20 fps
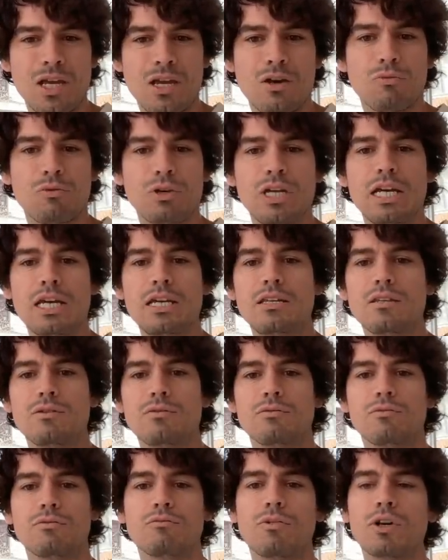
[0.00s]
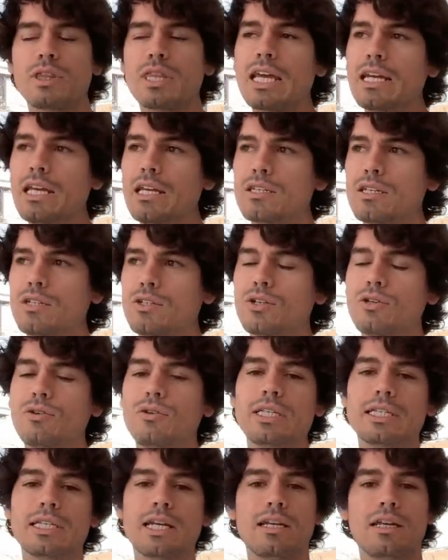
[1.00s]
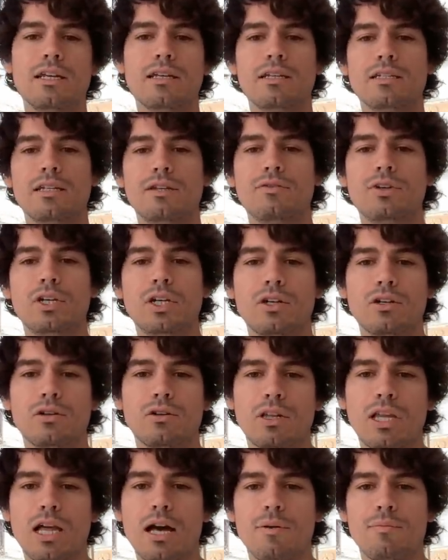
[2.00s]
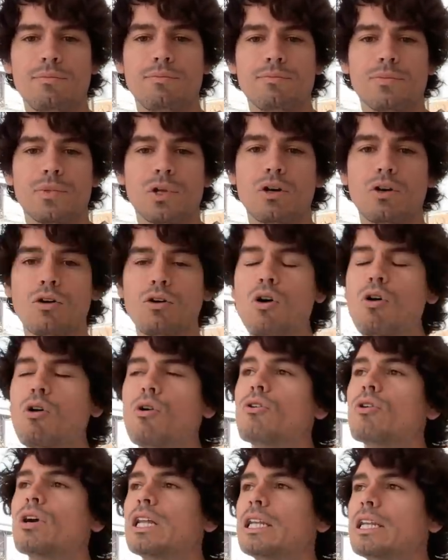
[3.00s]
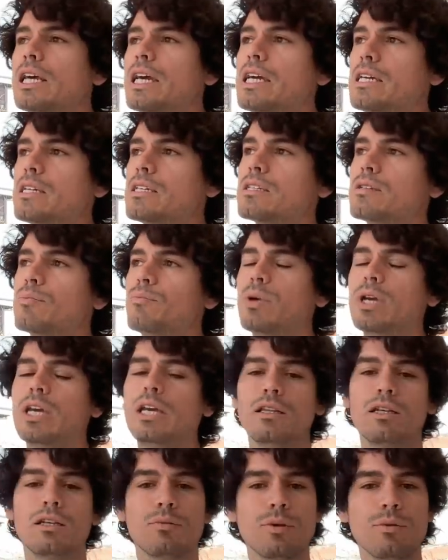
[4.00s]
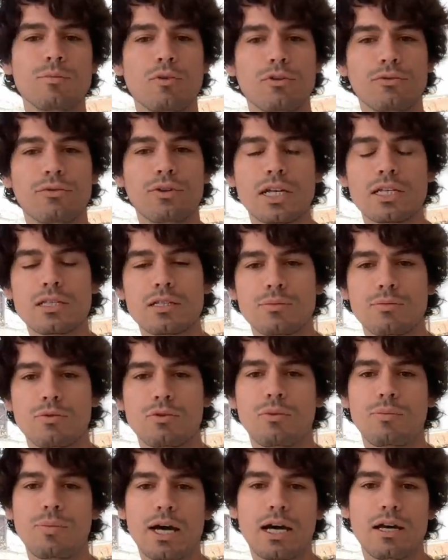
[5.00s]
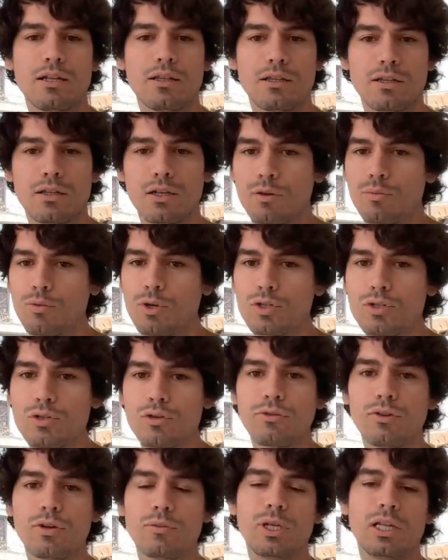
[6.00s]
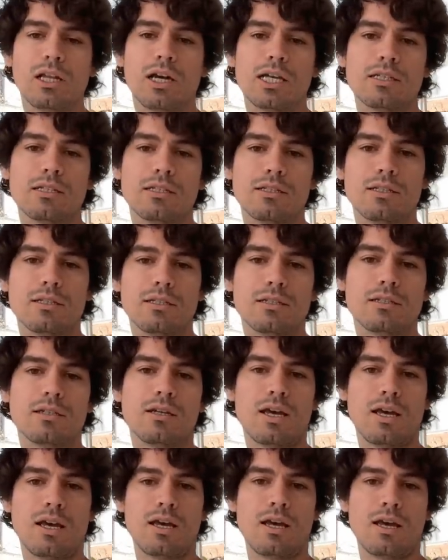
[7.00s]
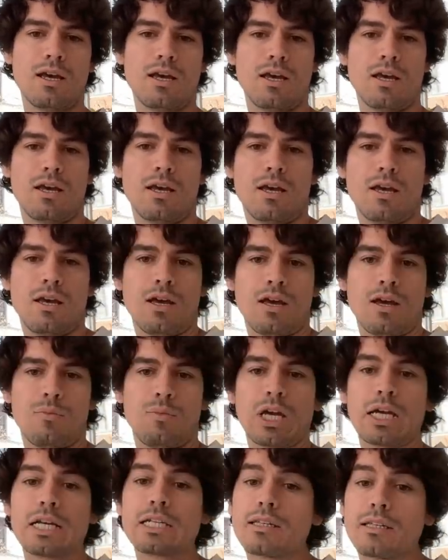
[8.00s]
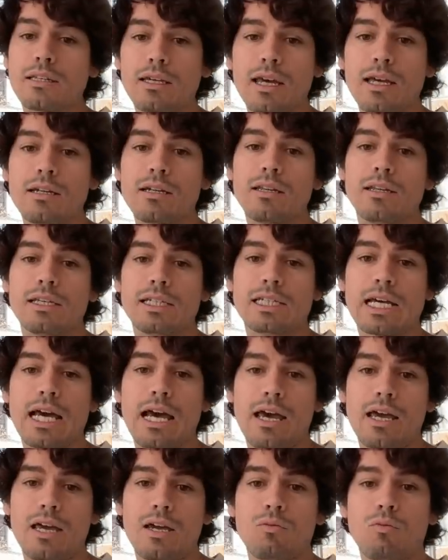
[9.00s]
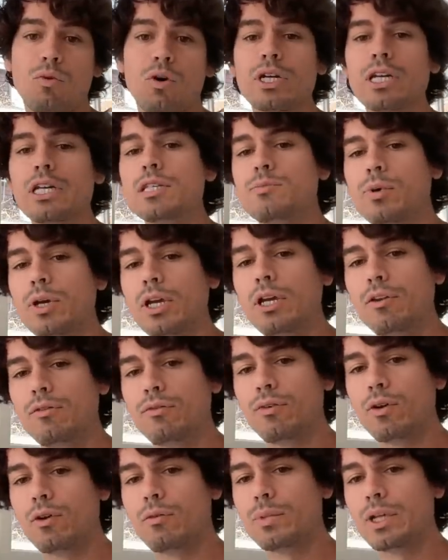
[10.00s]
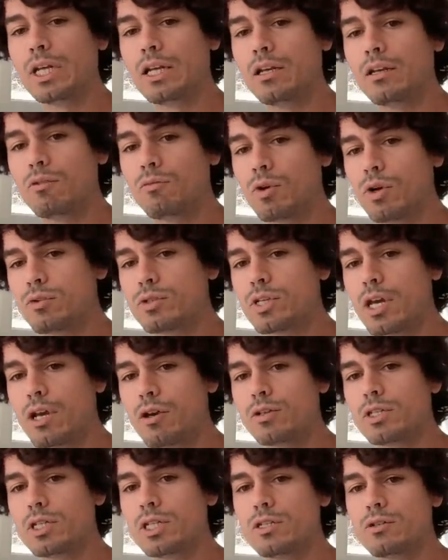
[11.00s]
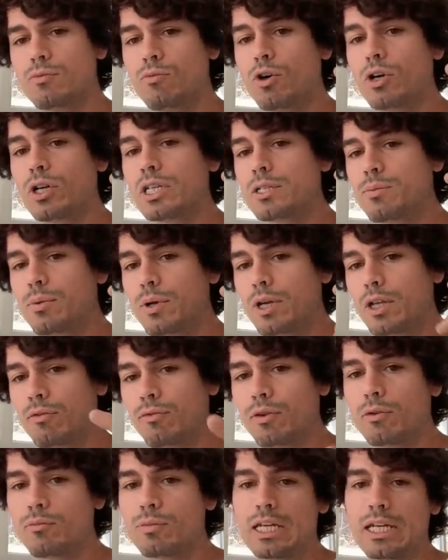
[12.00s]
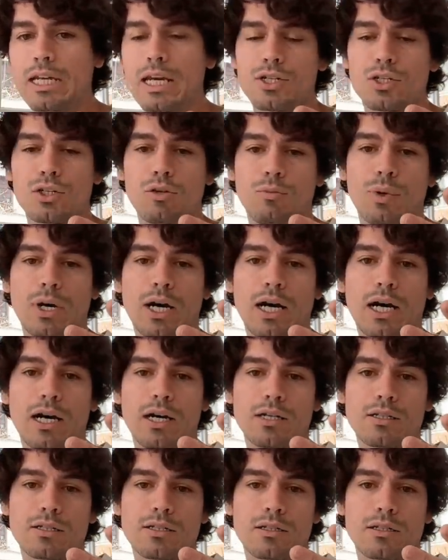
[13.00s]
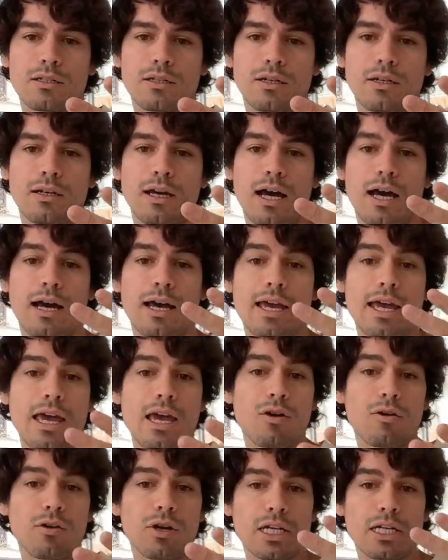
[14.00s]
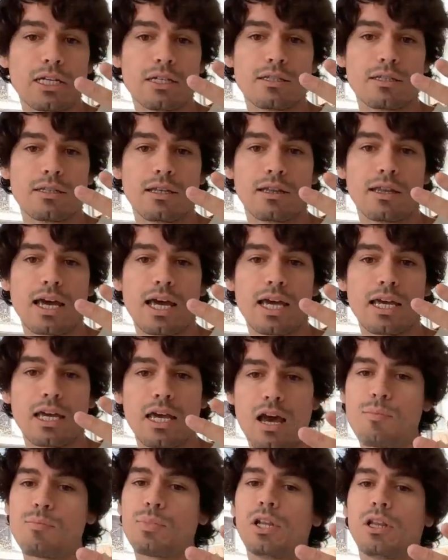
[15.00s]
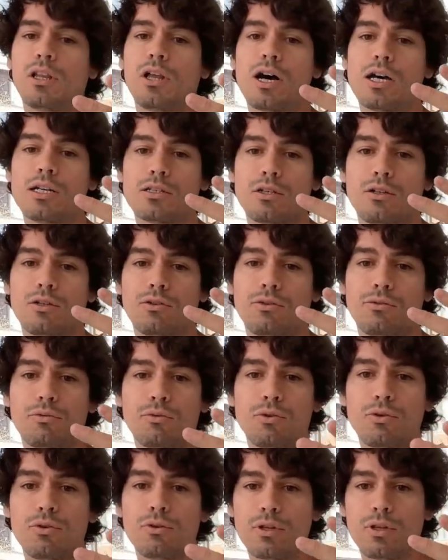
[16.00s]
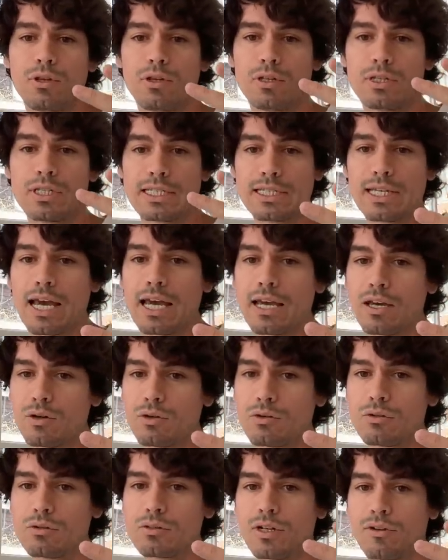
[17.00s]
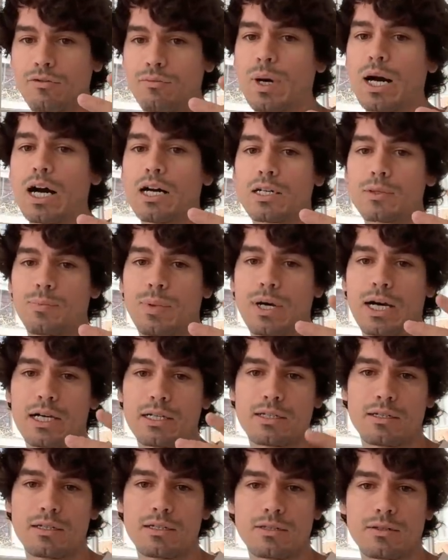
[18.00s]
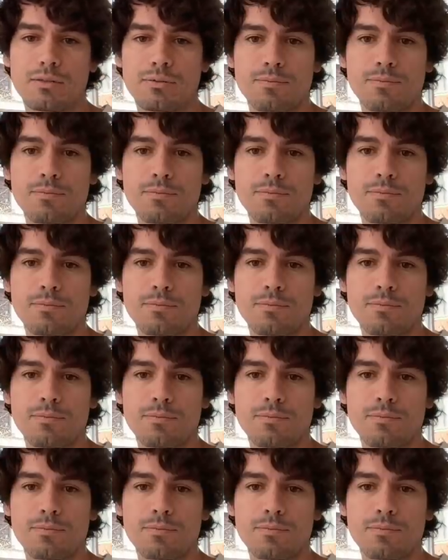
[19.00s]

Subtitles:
What they need to do is they need to divvy it all up, or at least be a little bit more flexible about the commercial filming licenses. Because at the end of the day, what is being filmed in World Heritage and what is being filmed in national parks are areas that they capitalize on through the sales of parks passes.